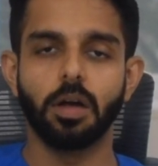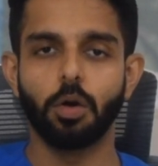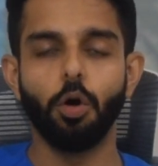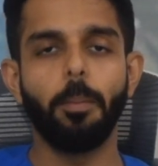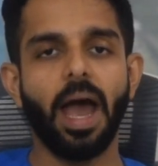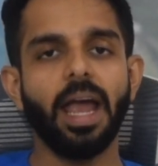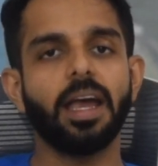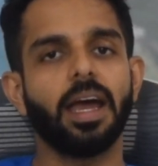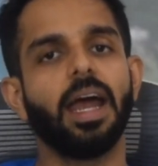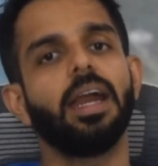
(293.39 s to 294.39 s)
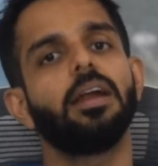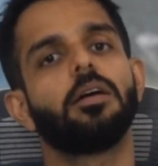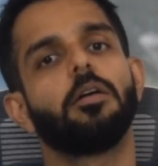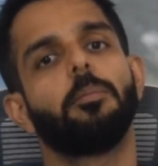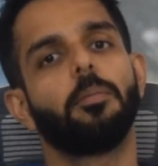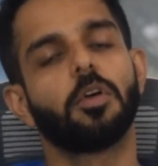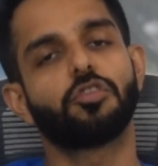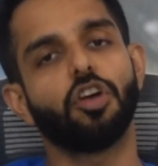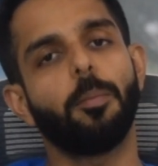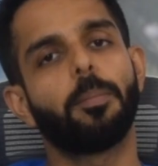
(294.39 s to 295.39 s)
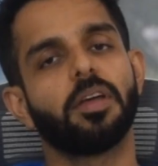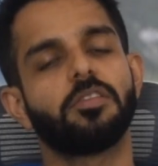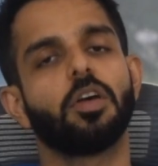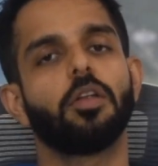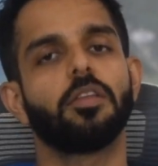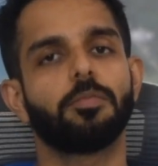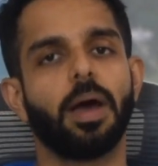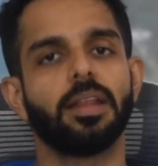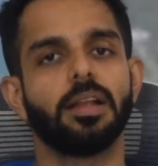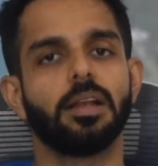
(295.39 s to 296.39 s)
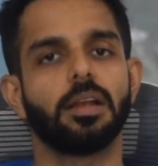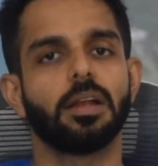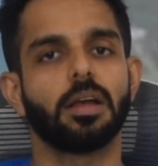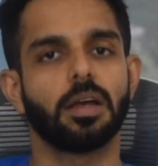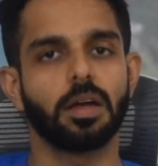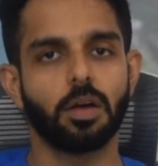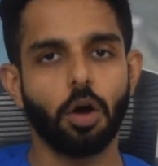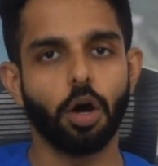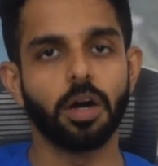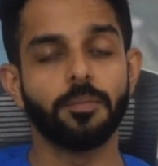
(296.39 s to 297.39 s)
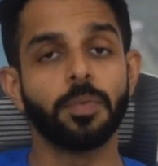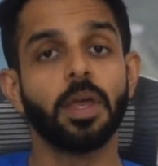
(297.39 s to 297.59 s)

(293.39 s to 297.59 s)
go back and stop pressing on the spinal cord.